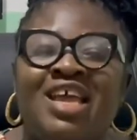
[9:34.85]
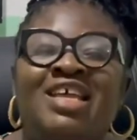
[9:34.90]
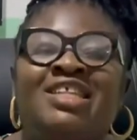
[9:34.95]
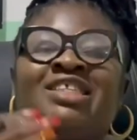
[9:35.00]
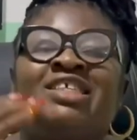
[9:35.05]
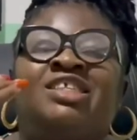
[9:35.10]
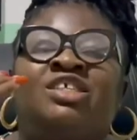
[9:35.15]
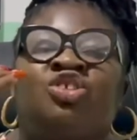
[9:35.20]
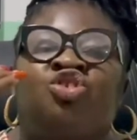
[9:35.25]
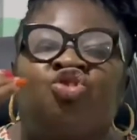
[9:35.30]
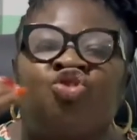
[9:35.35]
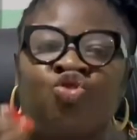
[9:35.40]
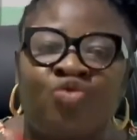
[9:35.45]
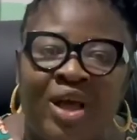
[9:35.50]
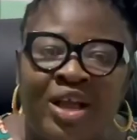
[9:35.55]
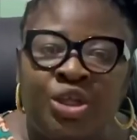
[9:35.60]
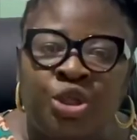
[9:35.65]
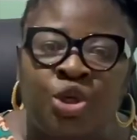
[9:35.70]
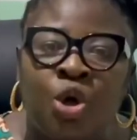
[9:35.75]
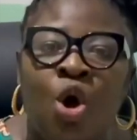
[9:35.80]
It is a
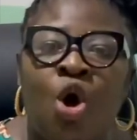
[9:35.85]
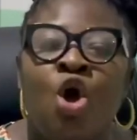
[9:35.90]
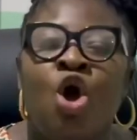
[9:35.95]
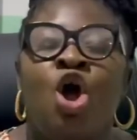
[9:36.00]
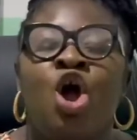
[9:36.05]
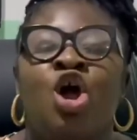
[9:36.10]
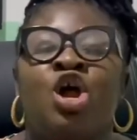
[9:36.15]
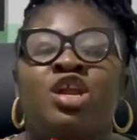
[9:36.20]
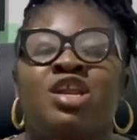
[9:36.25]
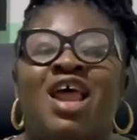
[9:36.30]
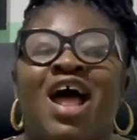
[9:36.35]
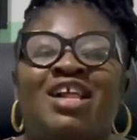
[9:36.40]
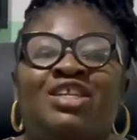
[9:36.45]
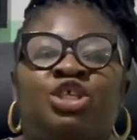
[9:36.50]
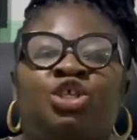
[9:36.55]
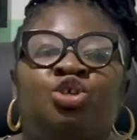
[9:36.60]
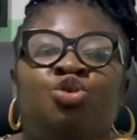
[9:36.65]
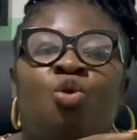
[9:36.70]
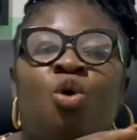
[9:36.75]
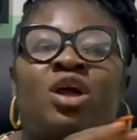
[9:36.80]
treasure
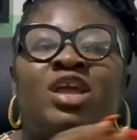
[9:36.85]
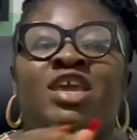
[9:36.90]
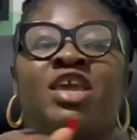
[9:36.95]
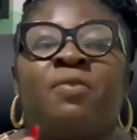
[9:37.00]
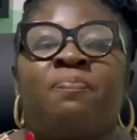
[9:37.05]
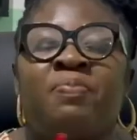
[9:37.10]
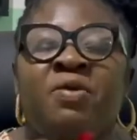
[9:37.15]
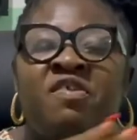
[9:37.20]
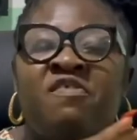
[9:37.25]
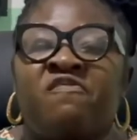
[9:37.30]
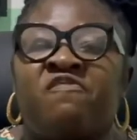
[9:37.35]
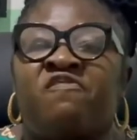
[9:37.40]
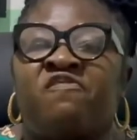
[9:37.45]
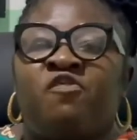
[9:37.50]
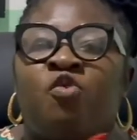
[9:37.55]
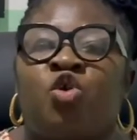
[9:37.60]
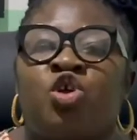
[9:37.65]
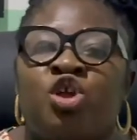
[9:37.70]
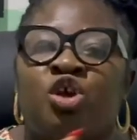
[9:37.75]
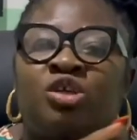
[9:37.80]
that you're keeping
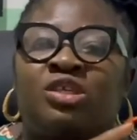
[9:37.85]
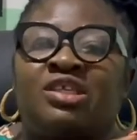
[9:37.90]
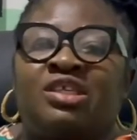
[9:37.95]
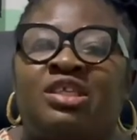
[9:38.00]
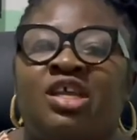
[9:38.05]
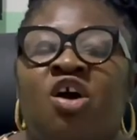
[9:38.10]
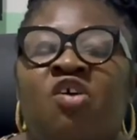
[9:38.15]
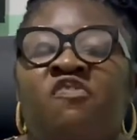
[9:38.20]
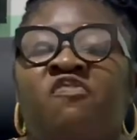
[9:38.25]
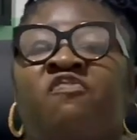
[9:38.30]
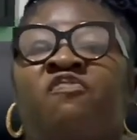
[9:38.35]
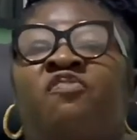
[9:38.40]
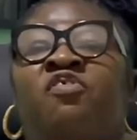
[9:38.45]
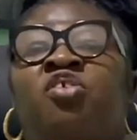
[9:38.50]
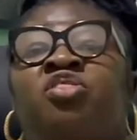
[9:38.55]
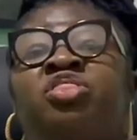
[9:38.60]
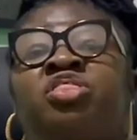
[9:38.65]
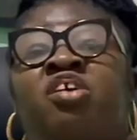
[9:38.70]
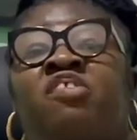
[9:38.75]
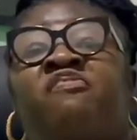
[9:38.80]
for yourself
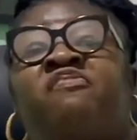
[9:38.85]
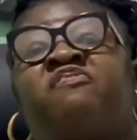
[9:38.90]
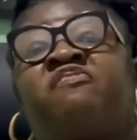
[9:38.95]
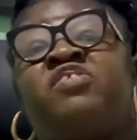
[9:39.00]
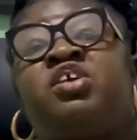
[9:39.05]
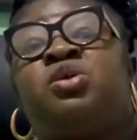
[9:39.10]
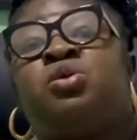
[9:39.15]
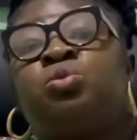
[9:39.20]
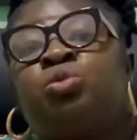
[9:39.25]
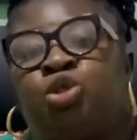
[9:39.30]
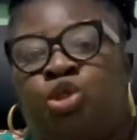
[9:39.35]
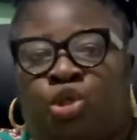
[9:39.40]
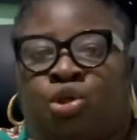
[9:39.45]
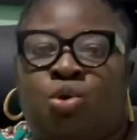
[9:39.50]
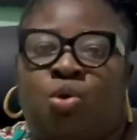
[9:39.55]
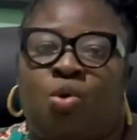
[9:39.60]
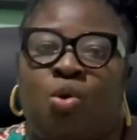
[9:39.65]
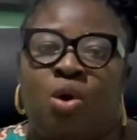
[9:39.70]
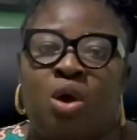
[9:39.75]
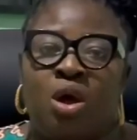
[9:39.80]
for the future.